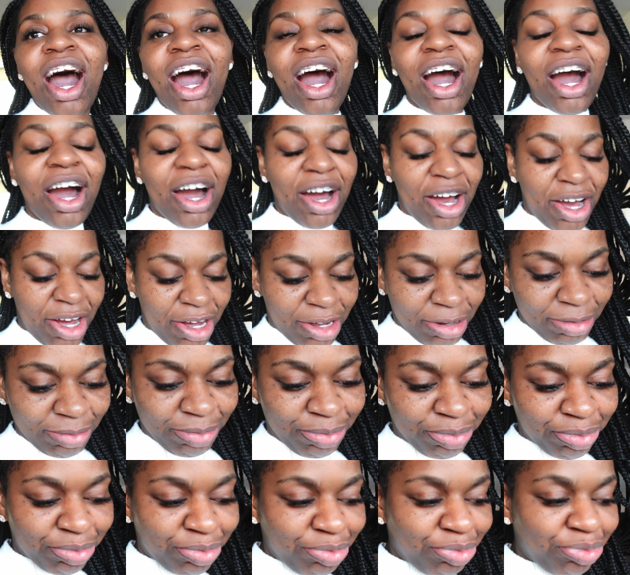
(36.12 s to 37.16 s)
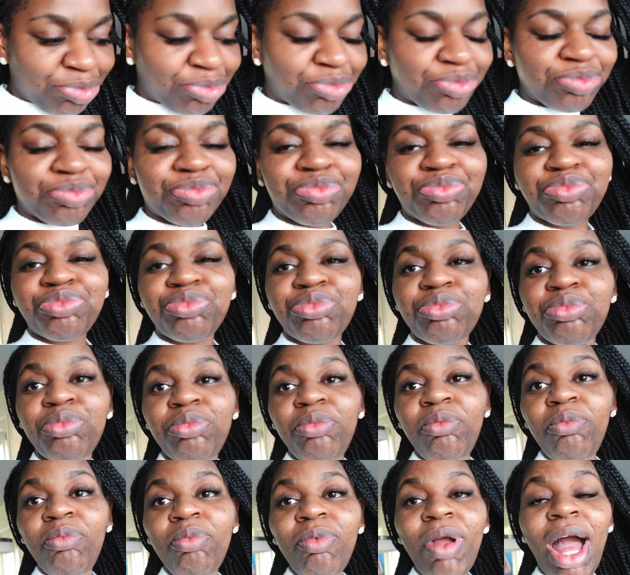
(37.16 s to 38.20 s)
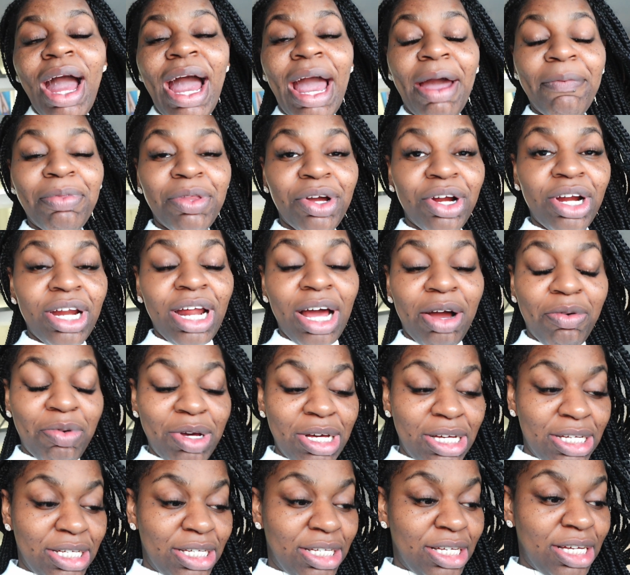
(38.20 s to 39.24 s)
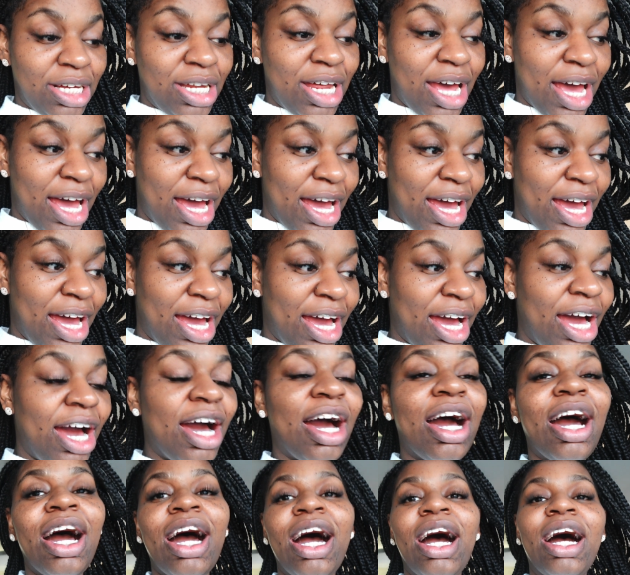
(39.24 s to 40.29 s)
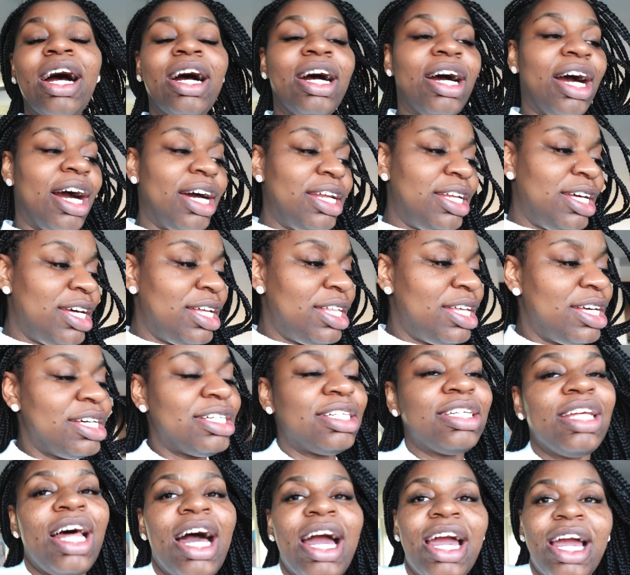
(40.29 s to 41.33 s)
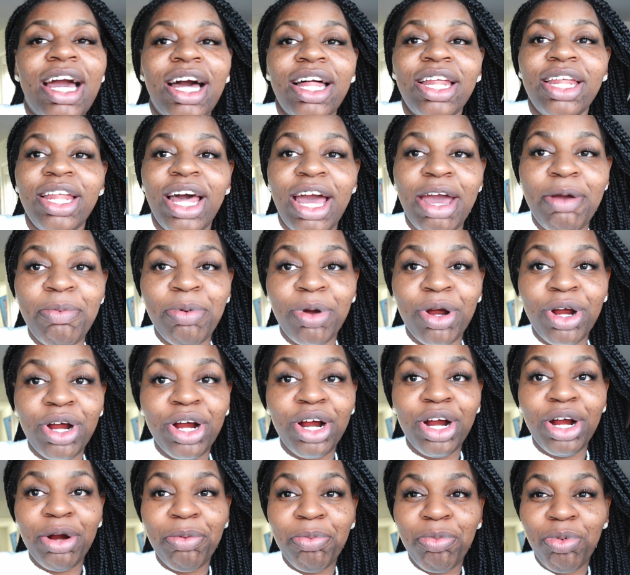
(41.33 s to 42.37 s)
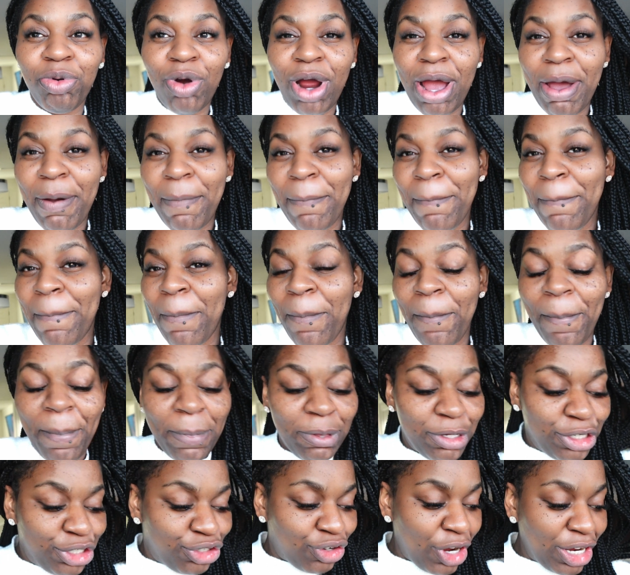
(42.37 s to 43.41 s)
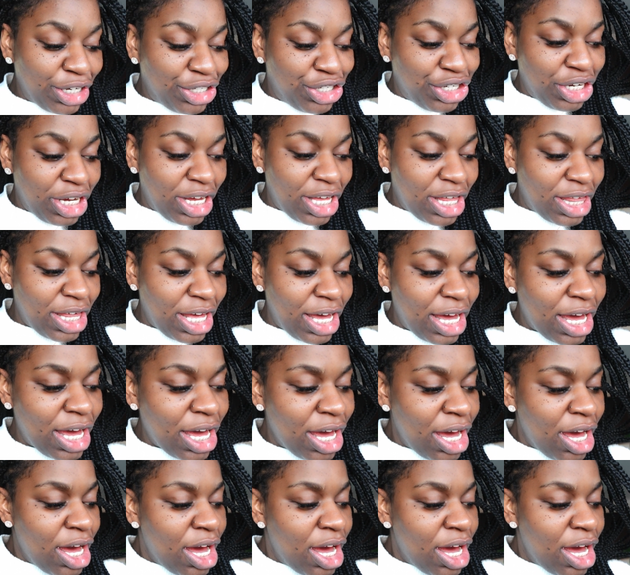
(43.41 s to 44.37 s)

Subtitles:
um, I am 39 weeks today. I did this like labor prep stretching thing,